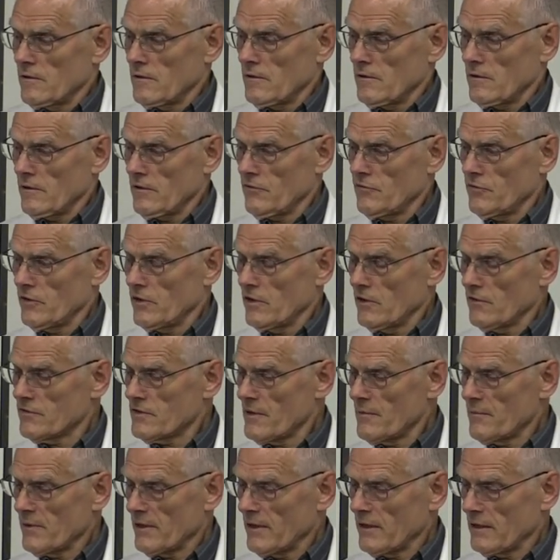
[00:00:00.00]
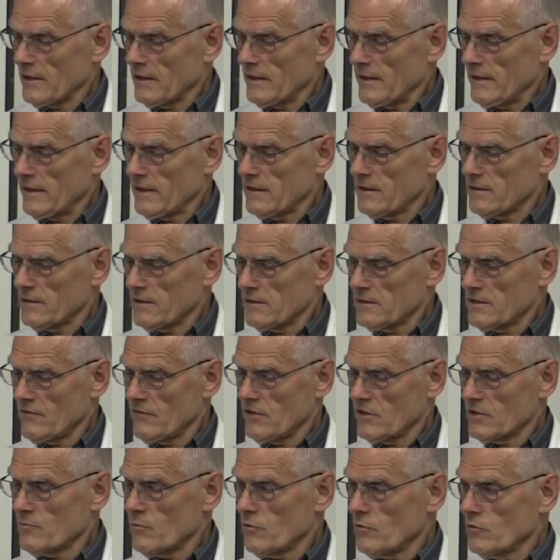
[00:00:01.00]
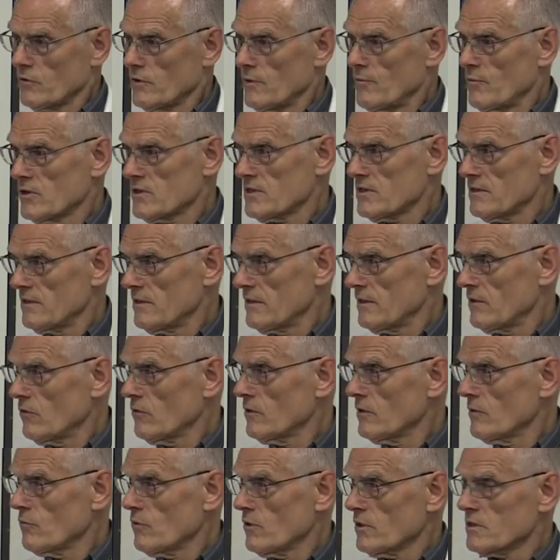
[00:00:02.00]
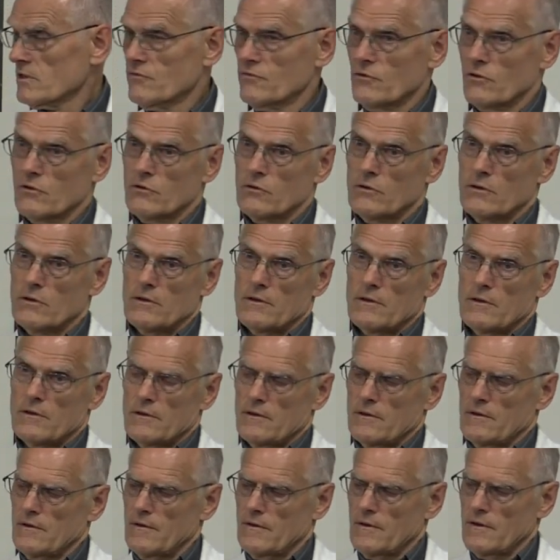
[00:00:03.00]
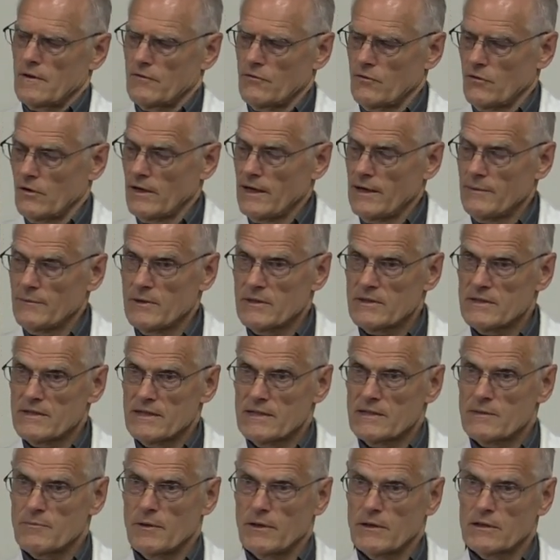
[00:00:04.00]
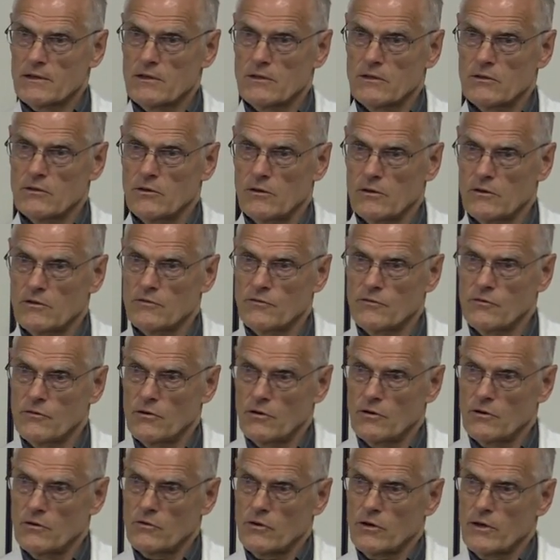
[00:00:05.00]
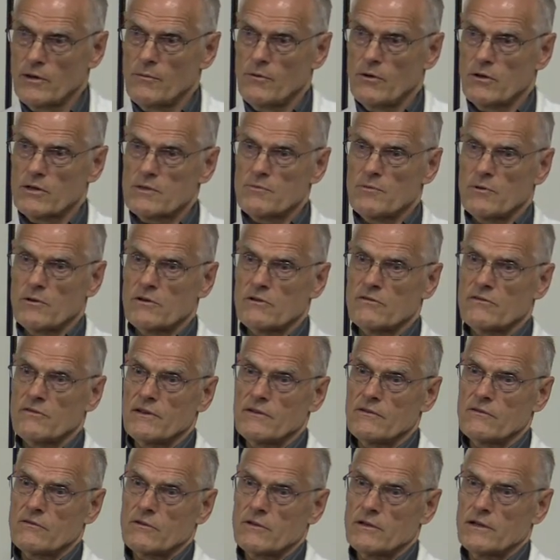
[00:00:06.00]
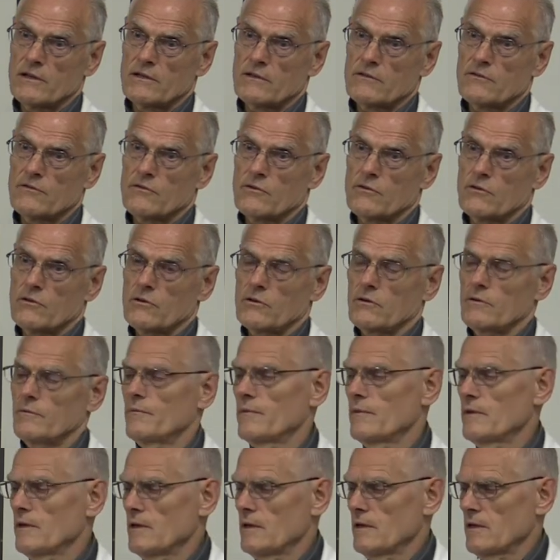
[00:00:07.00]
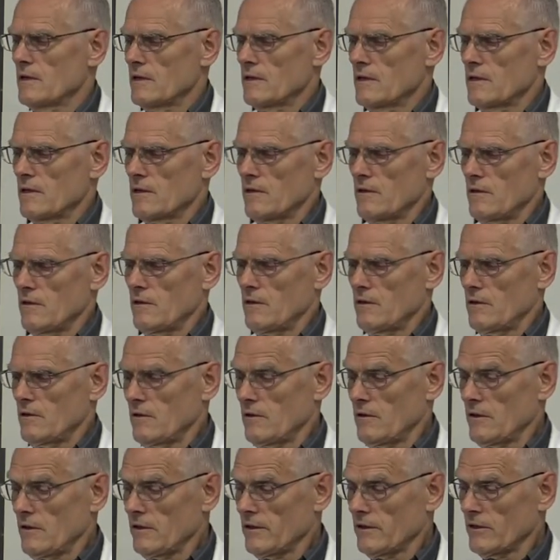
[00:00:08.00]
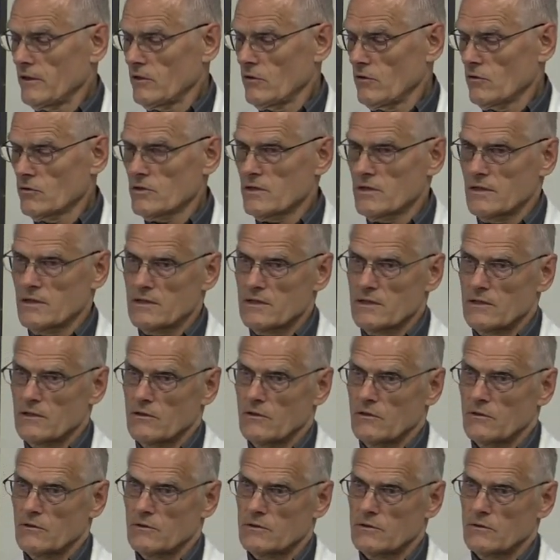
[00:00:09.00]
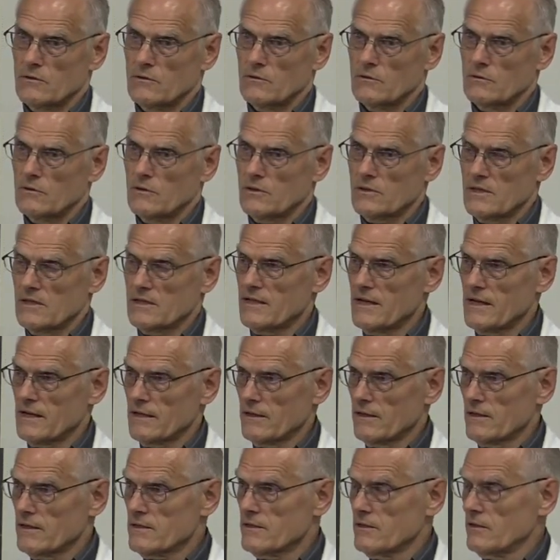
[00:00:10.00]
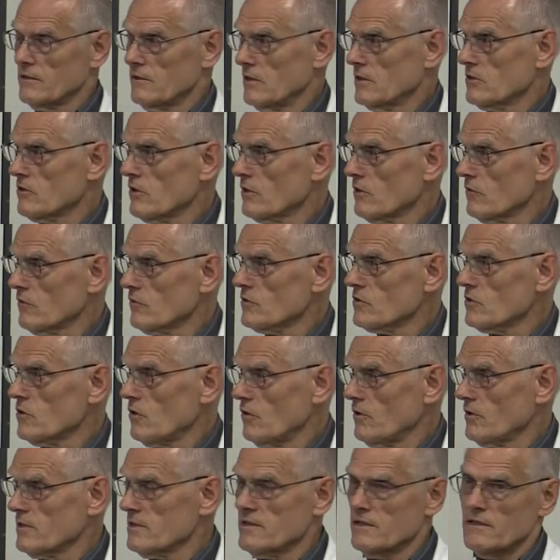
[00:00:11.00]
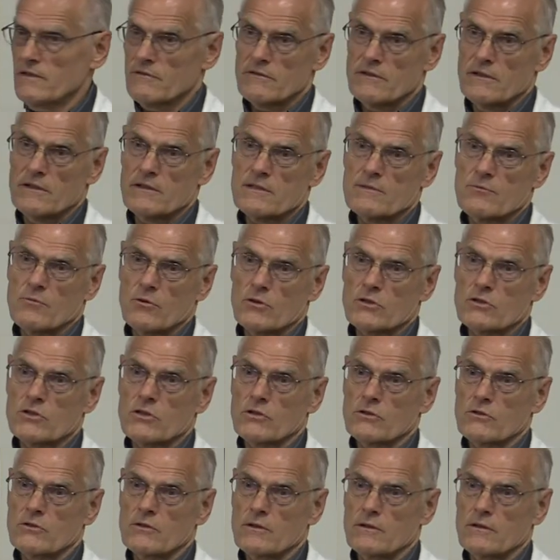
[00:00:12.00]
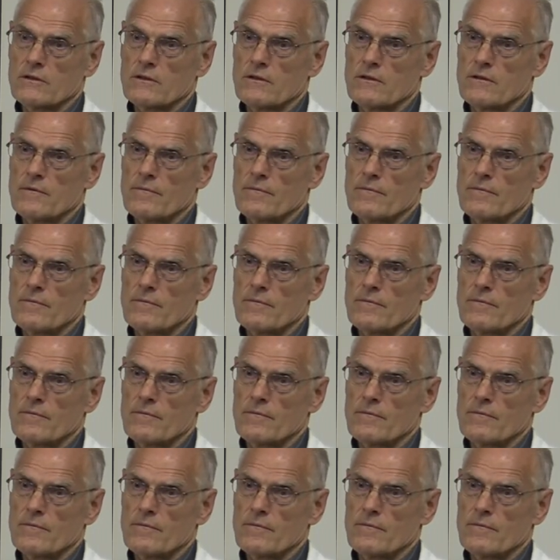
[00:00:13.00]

if you give something like cephalosporin or amoxicillin, it only works for for Lyme disease, but not for Rocky Mountain spotted fever and for uh, ehrlichiosis. You know, so doxycycline is still the drug of choice, even in small children.